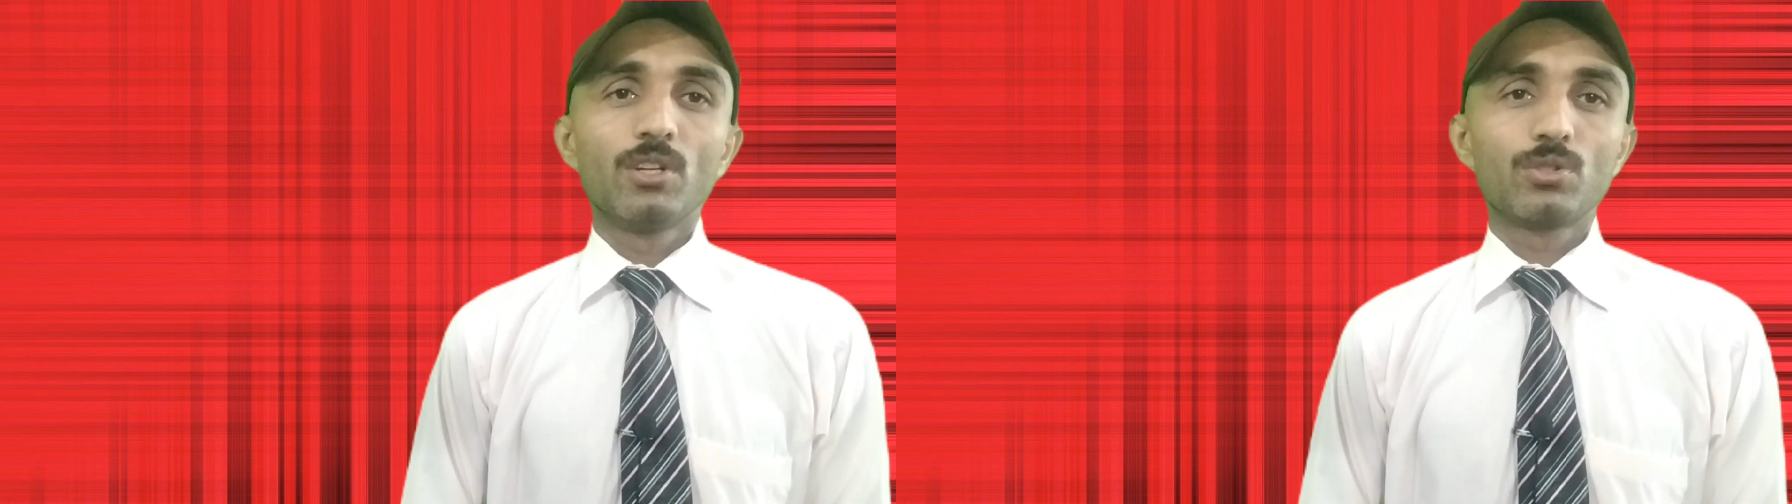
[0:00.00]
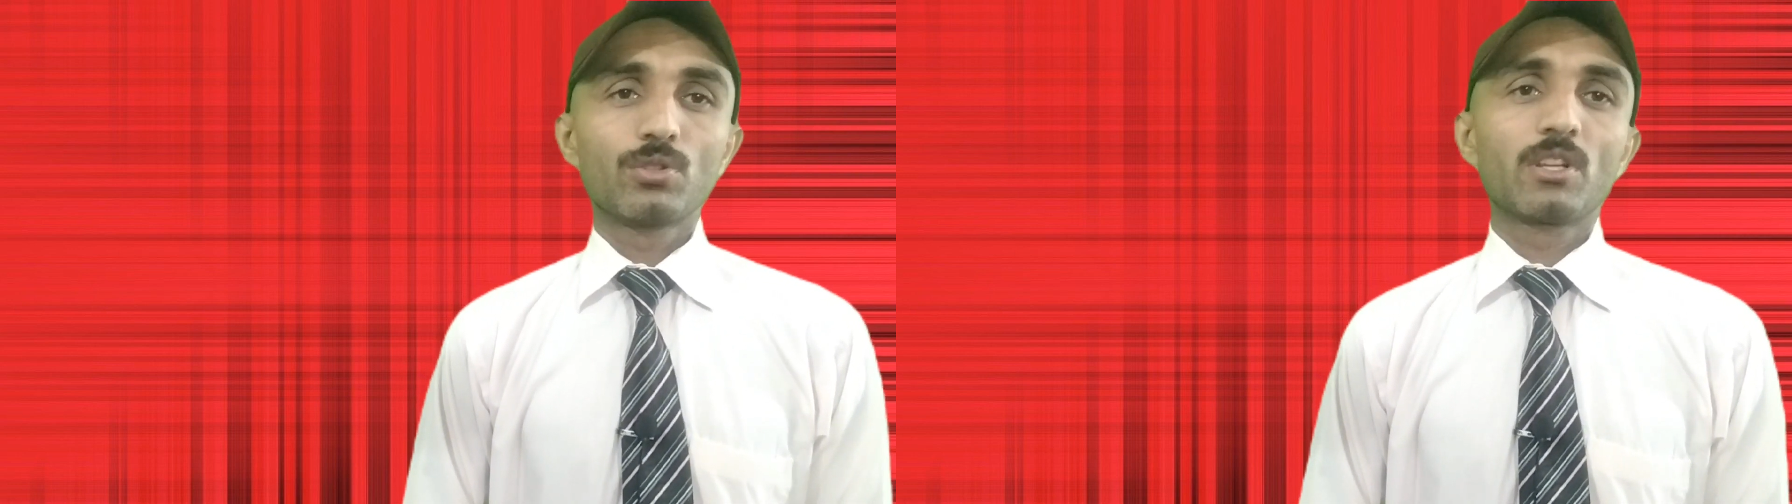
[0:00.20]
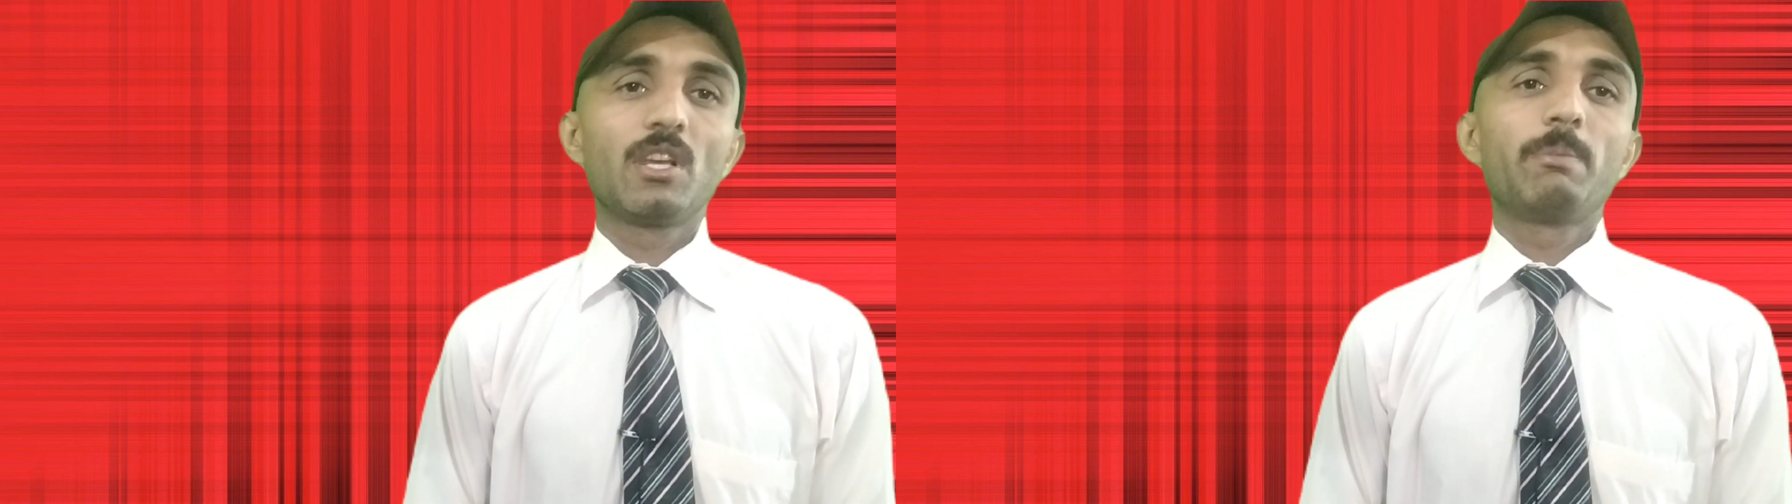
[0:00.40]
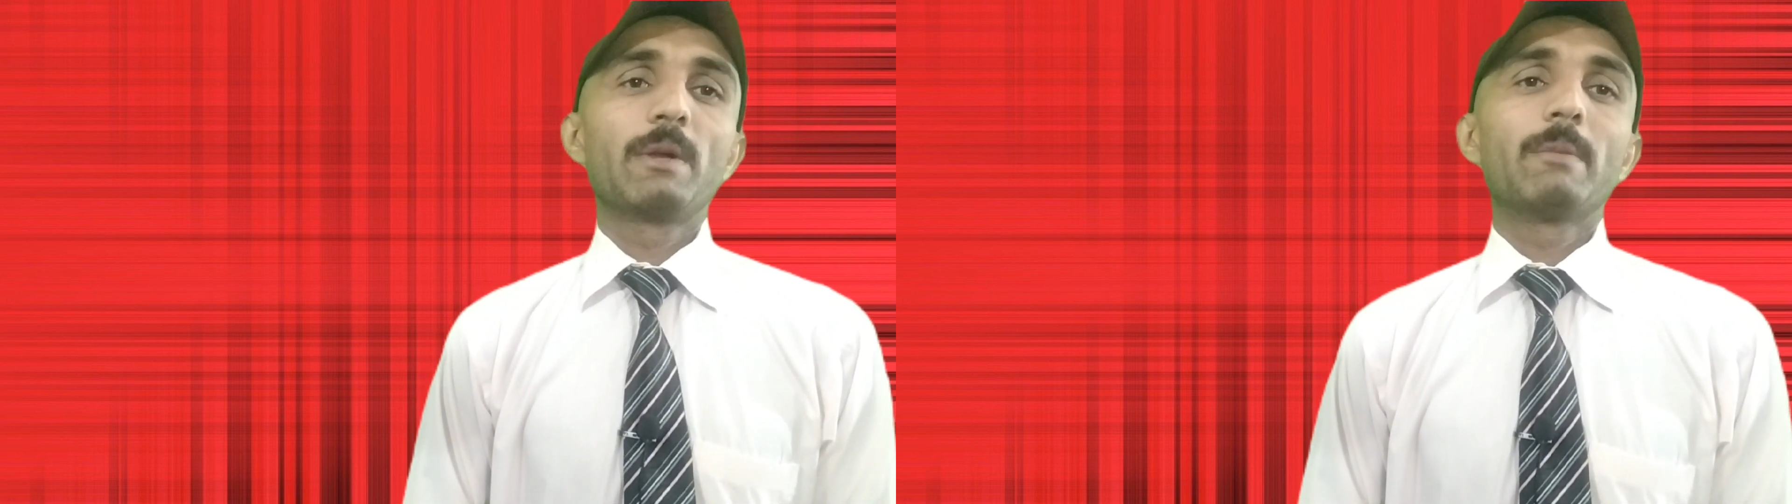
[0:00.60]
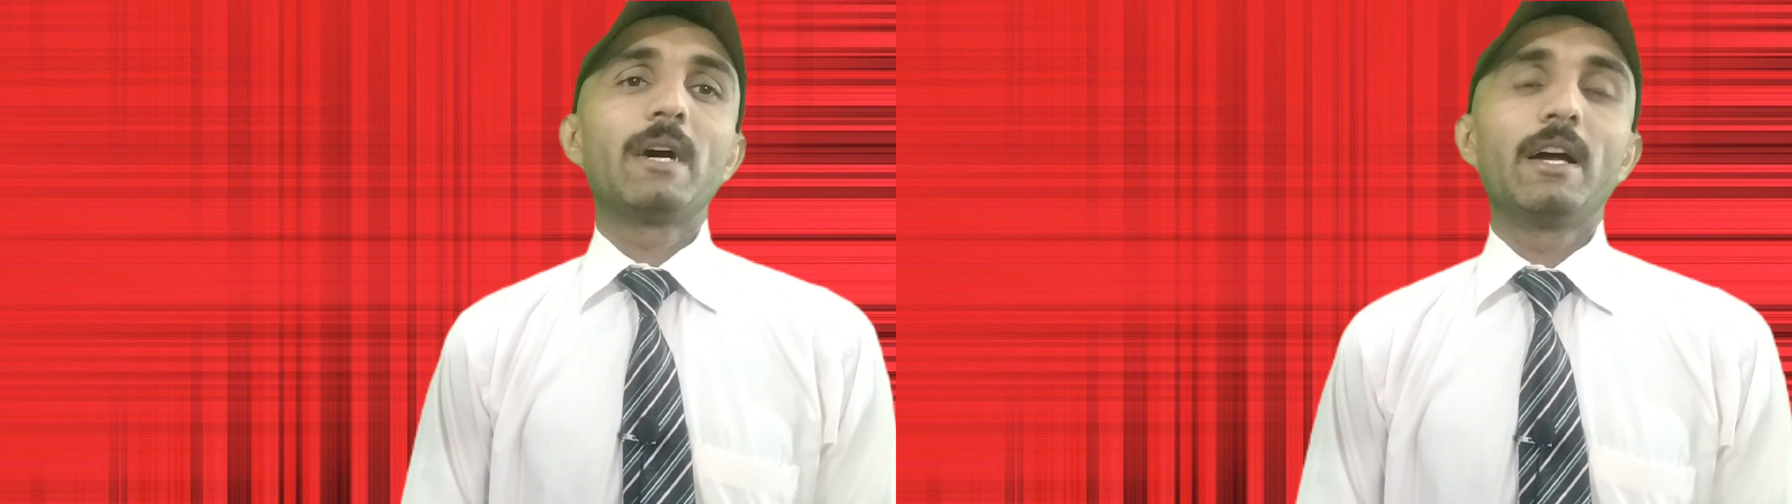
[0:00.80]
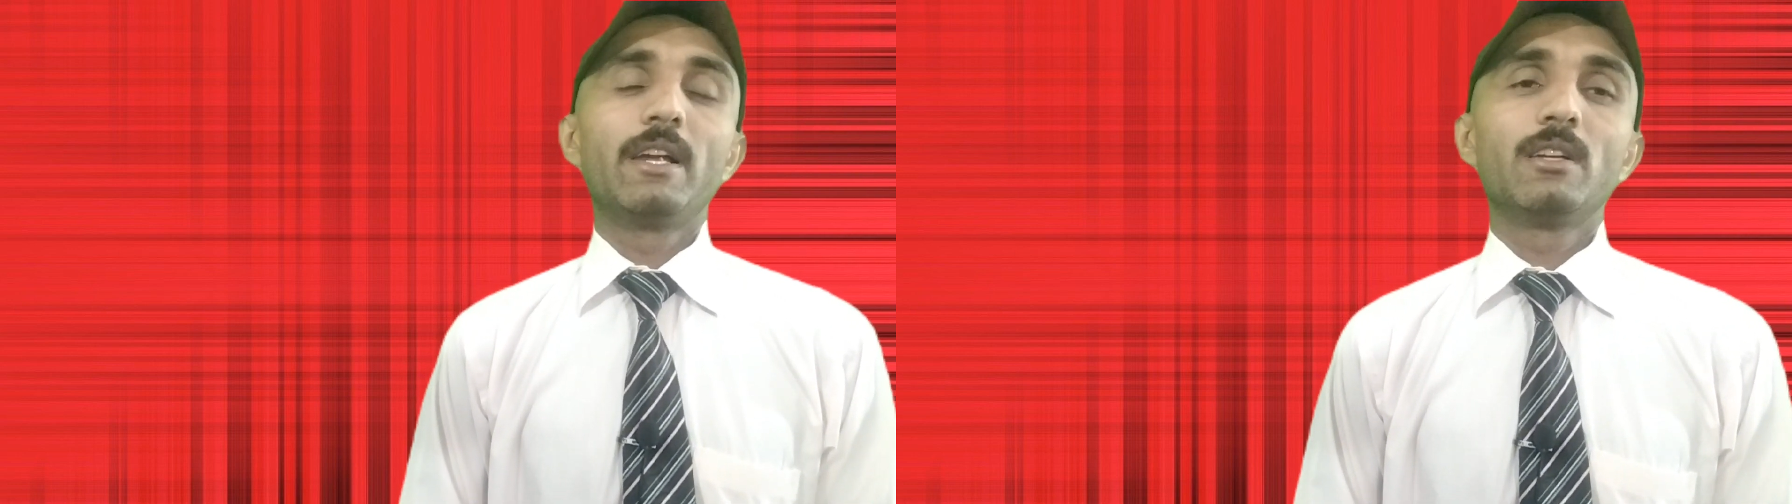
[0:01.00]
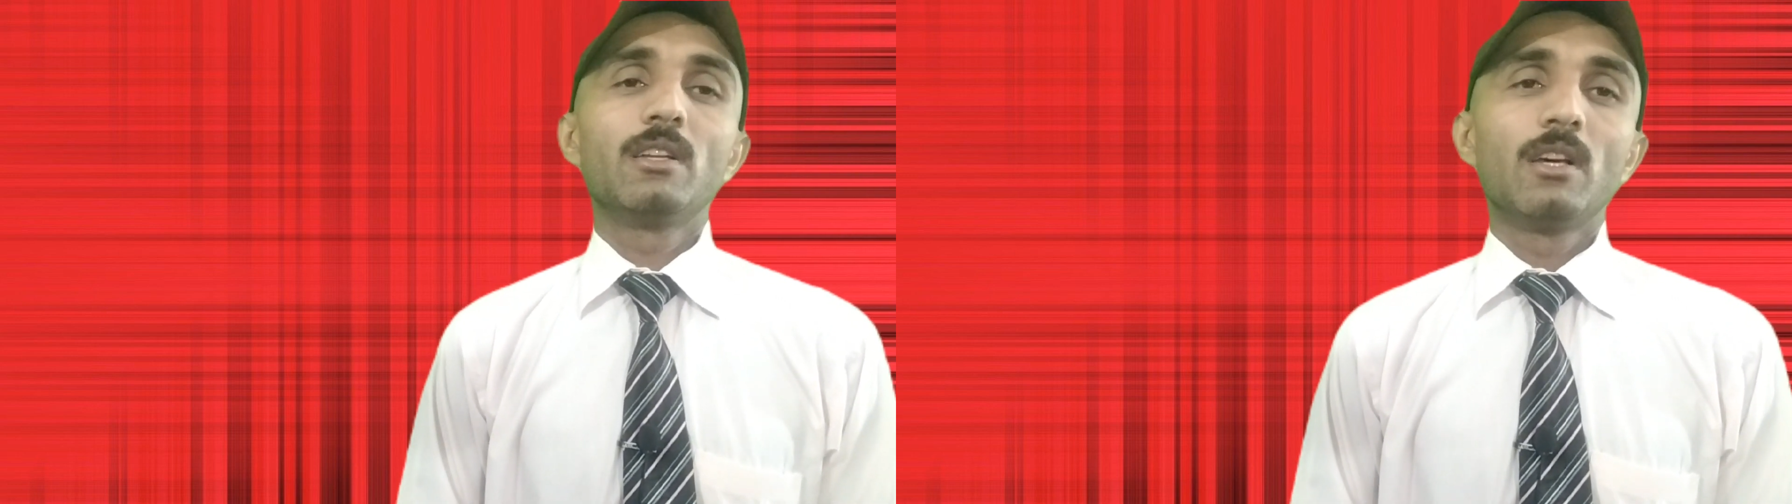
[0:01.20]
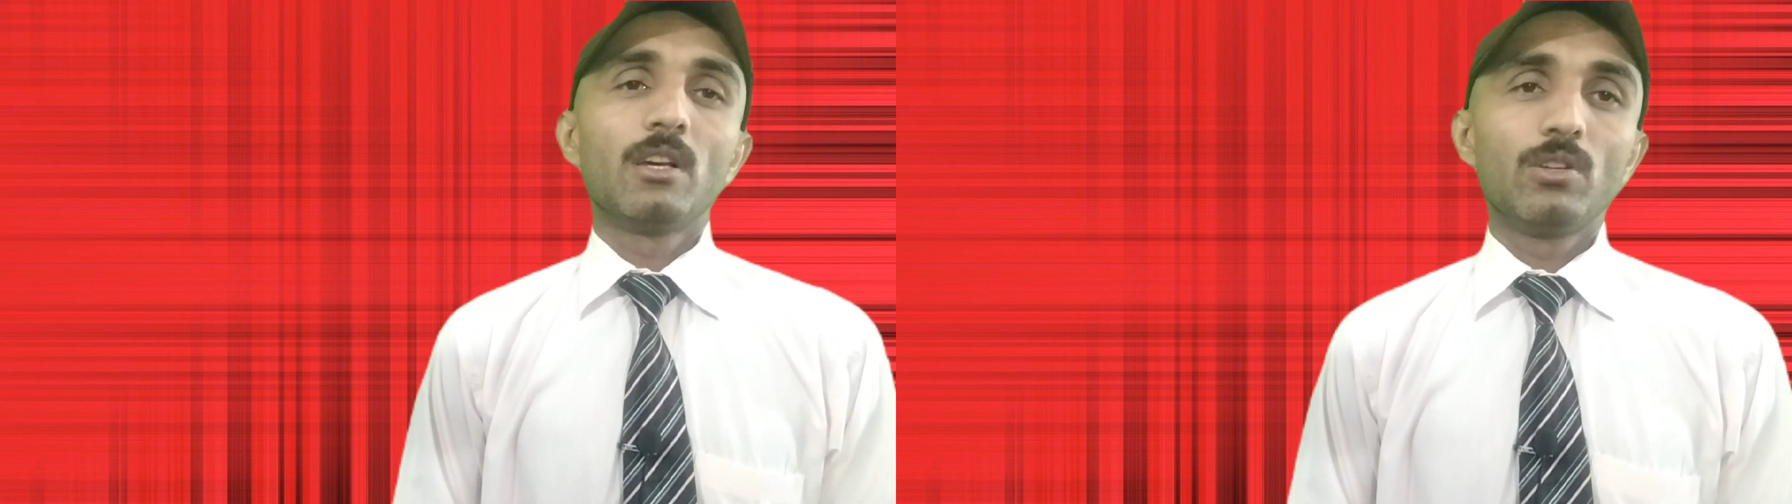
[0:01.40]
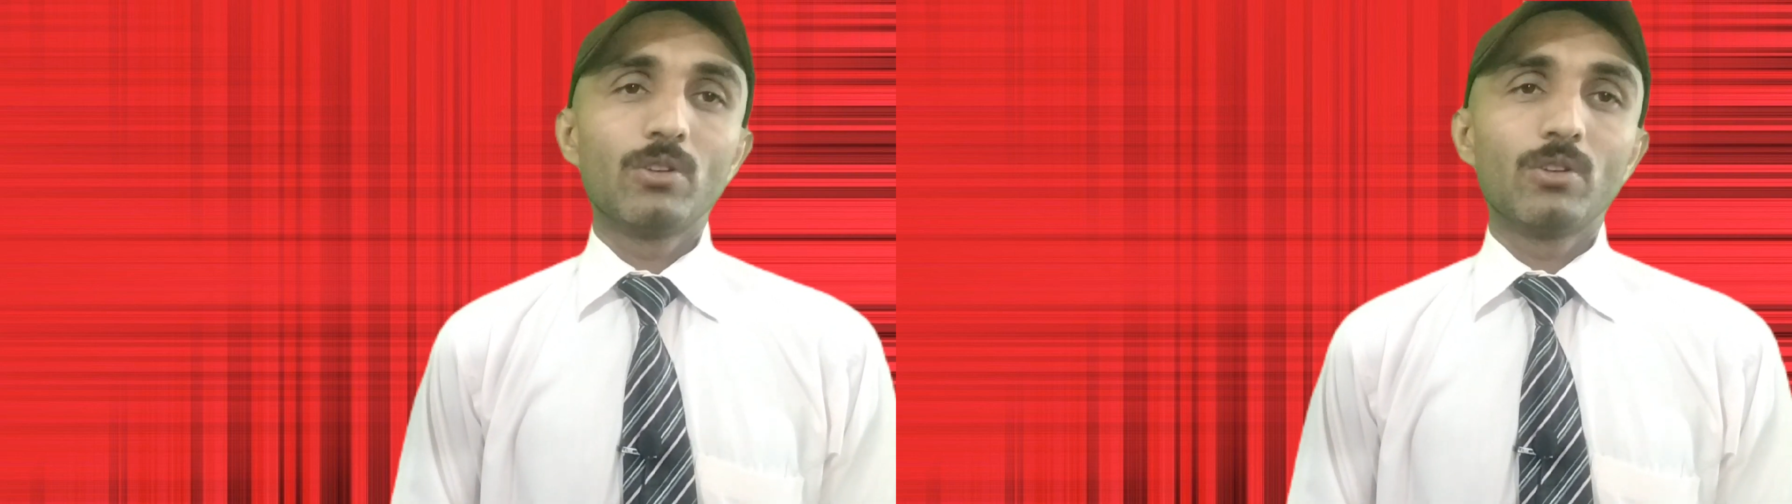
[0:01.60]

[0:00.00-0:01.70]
you should keep in mind